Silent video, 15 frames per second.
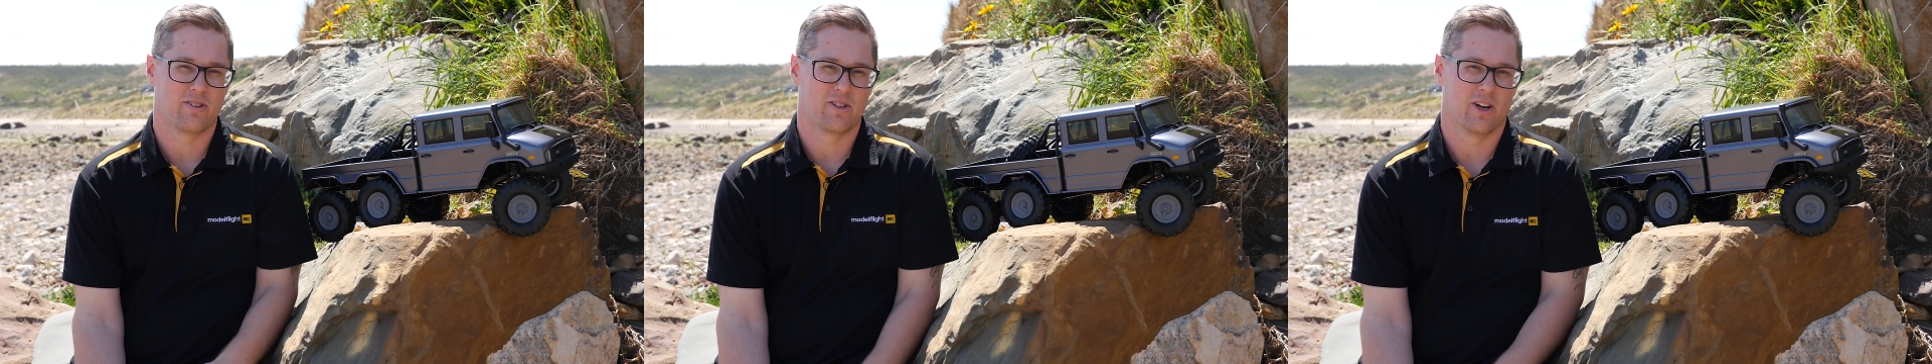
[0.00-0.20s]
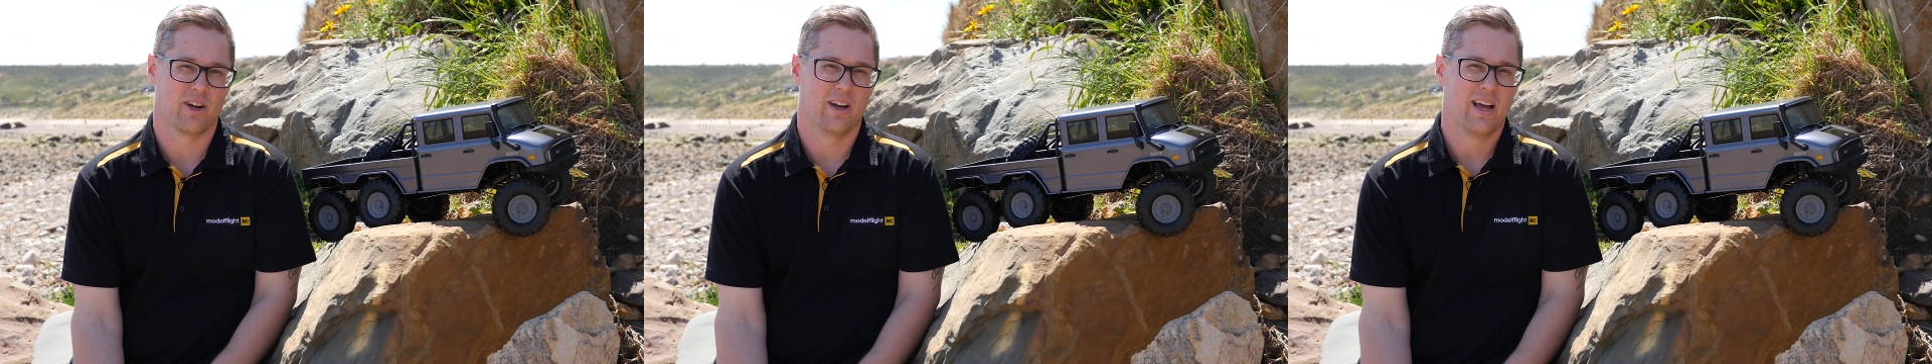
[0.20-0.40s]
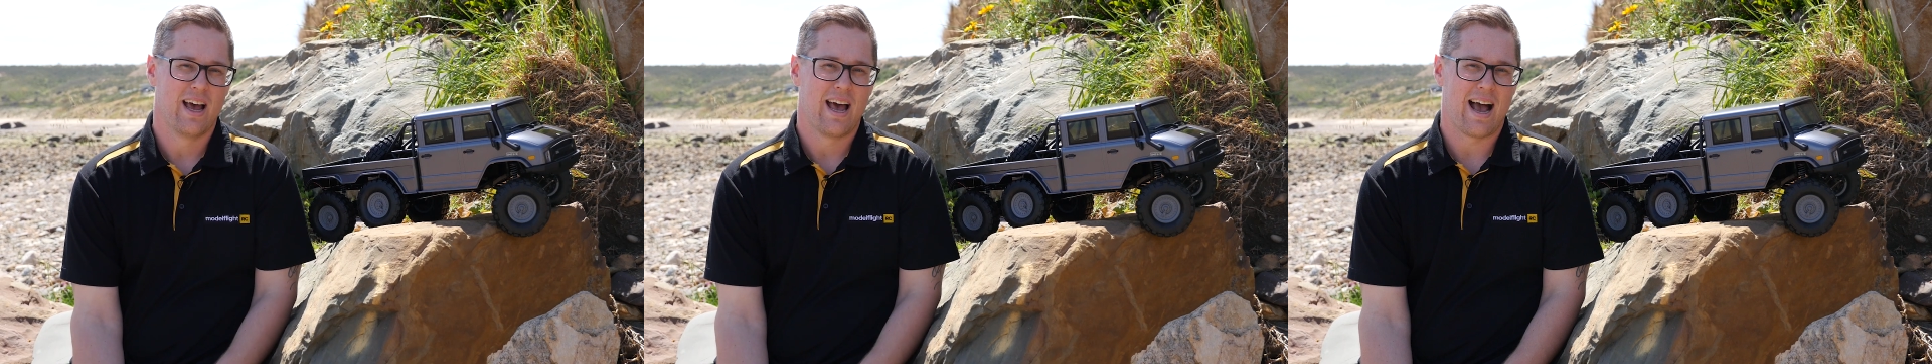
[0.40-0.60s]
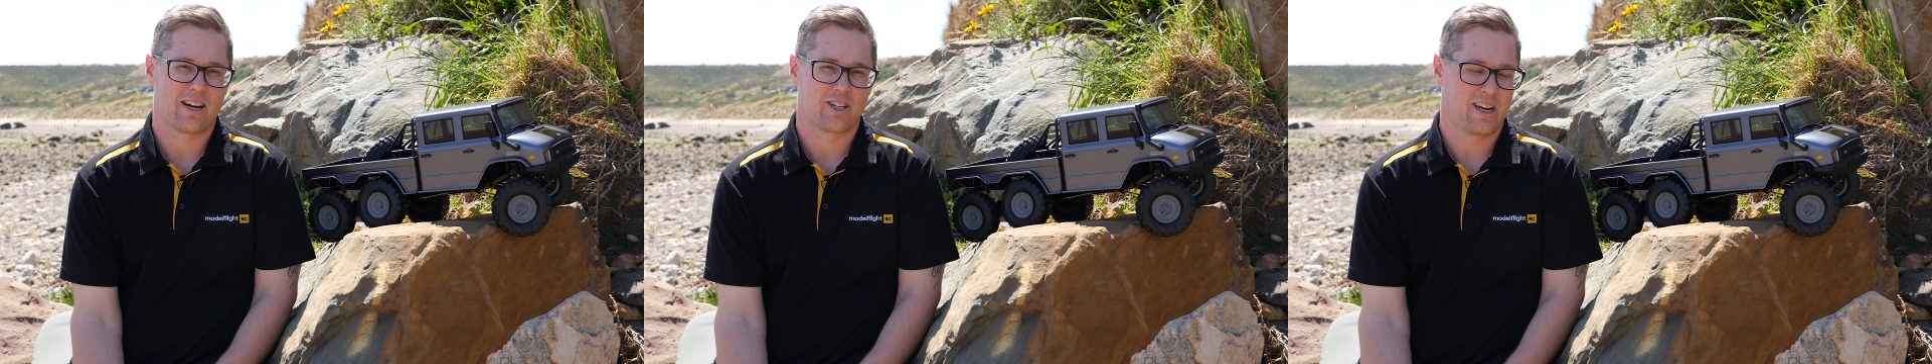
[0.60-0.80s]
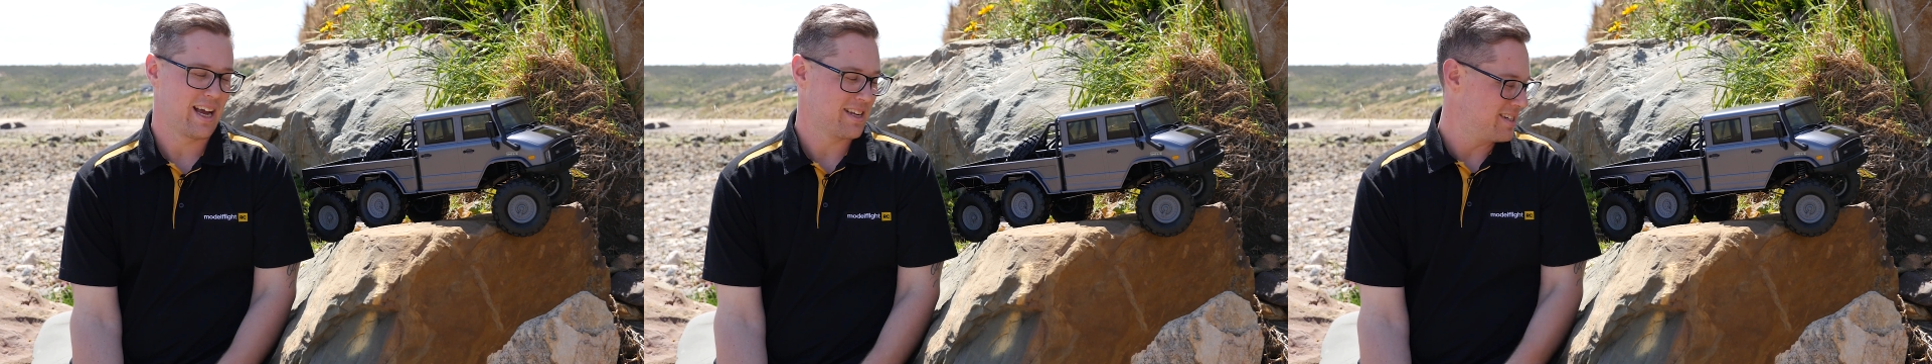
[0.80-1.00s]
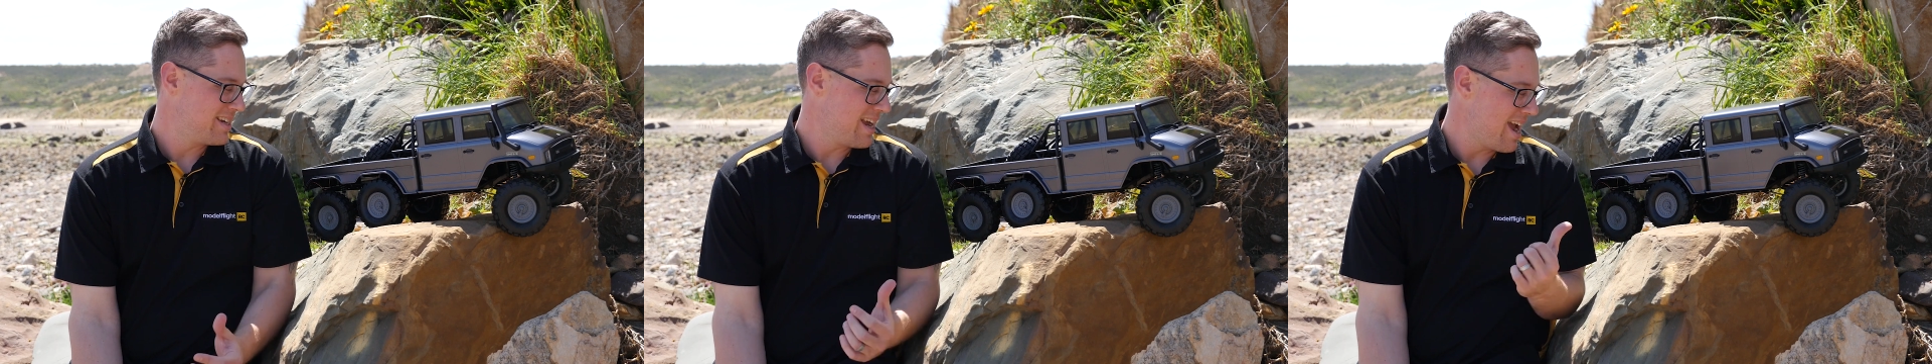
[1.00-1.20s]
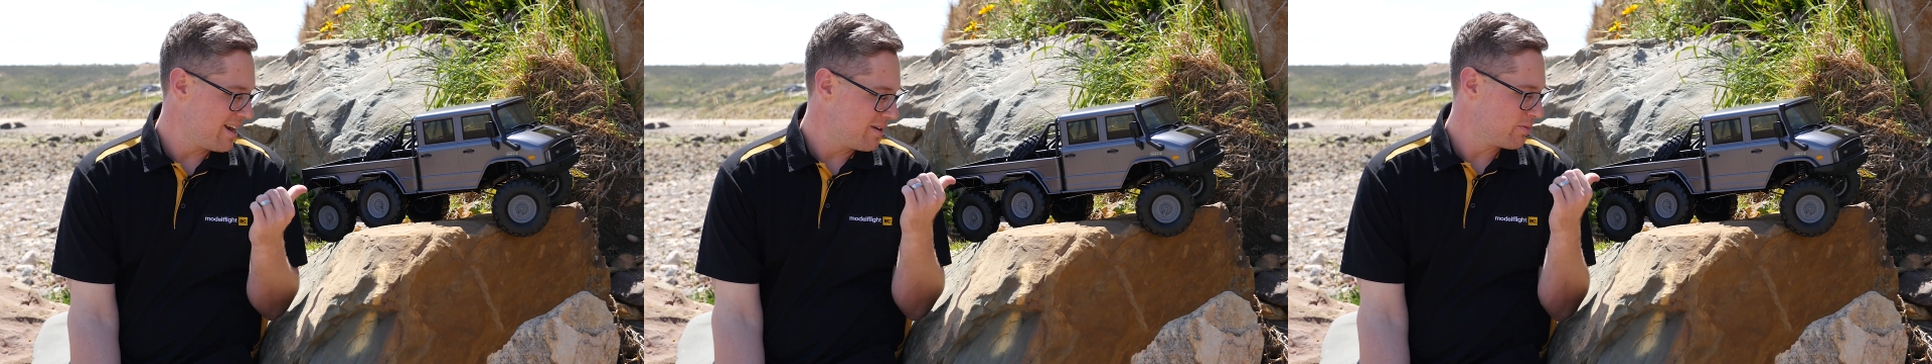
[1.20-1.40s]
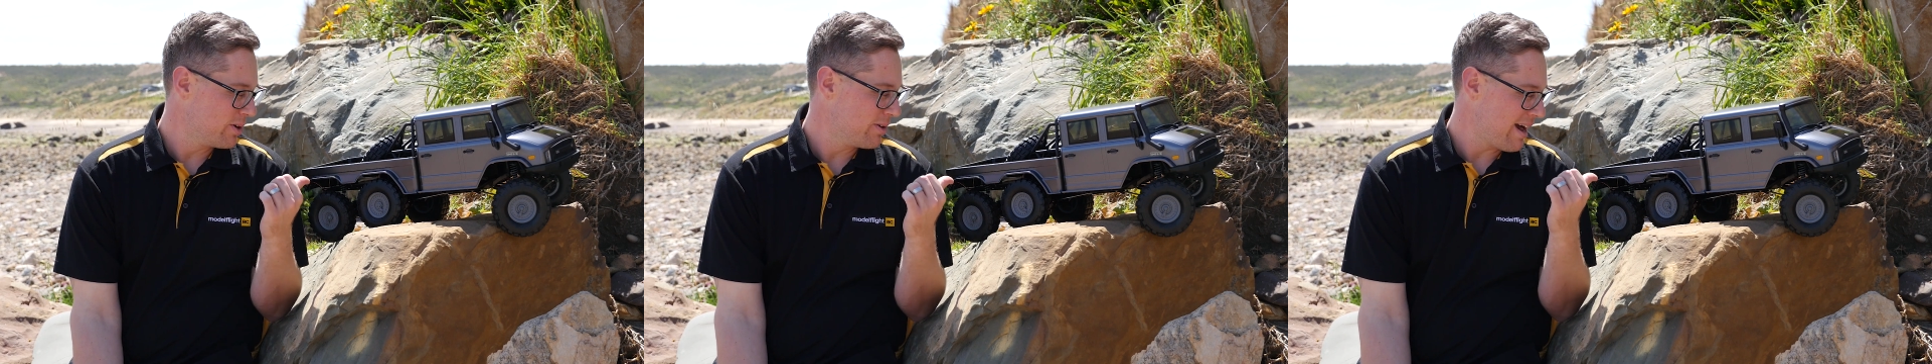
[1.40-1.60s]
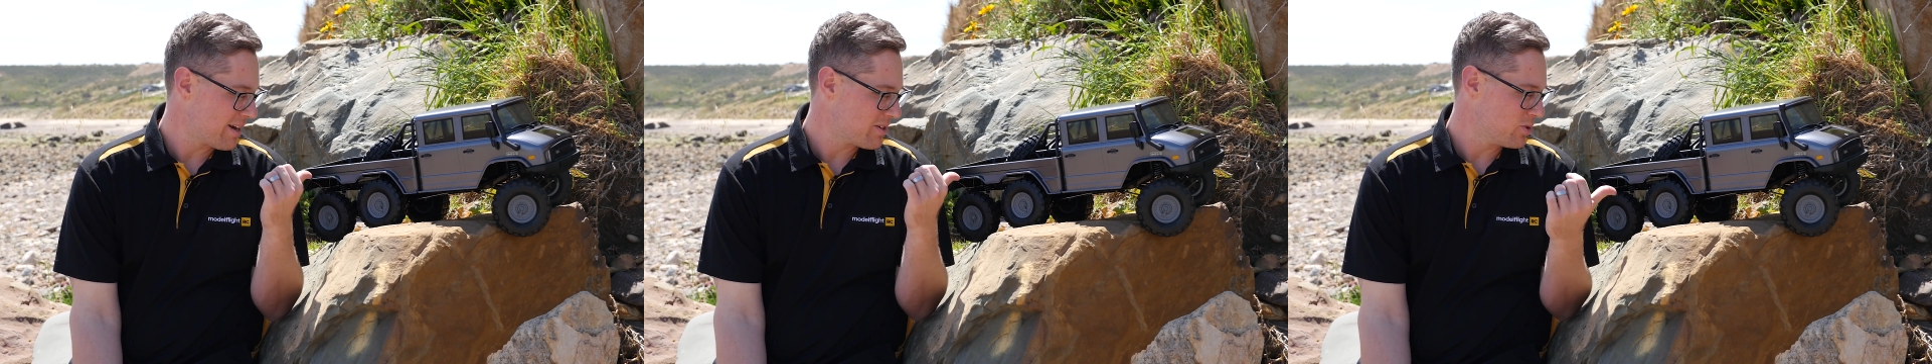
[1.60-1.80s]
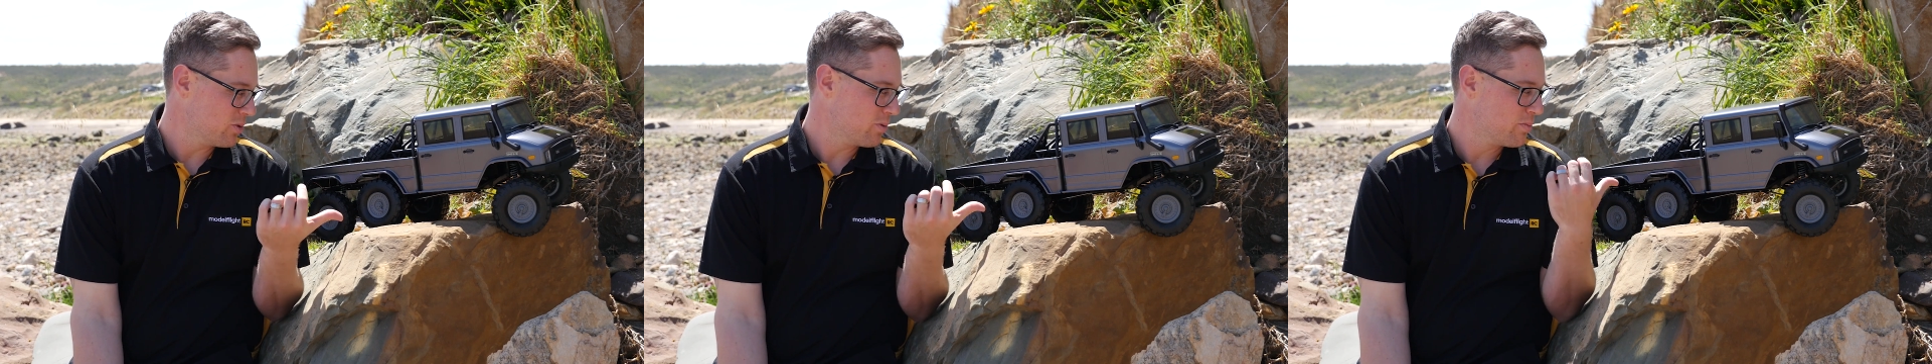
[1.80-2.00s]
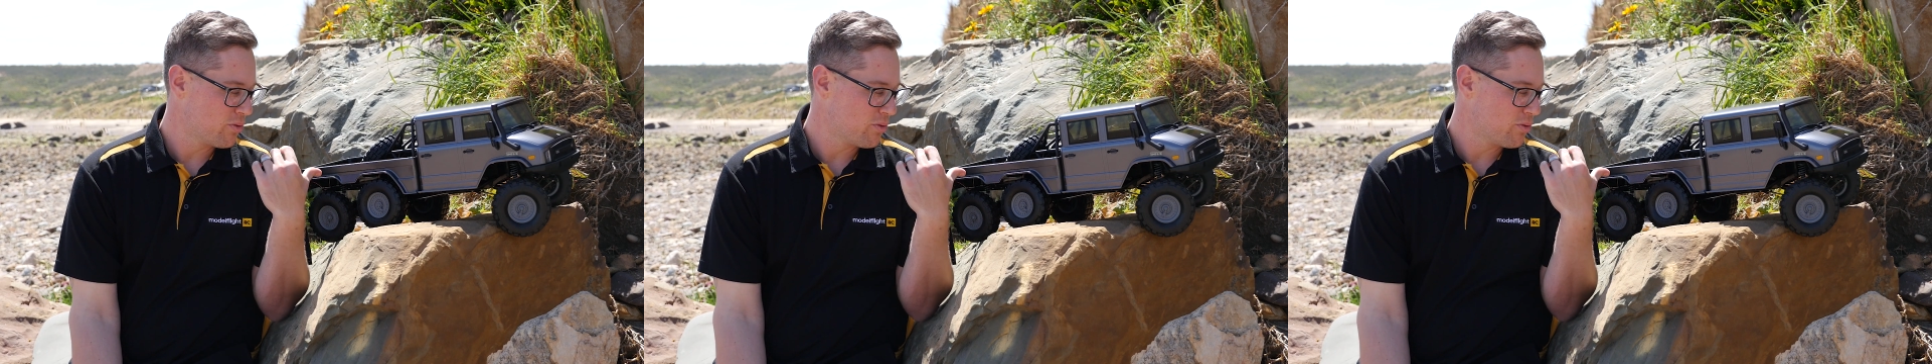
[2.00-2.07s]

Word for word: So actually has a tandem rear axle,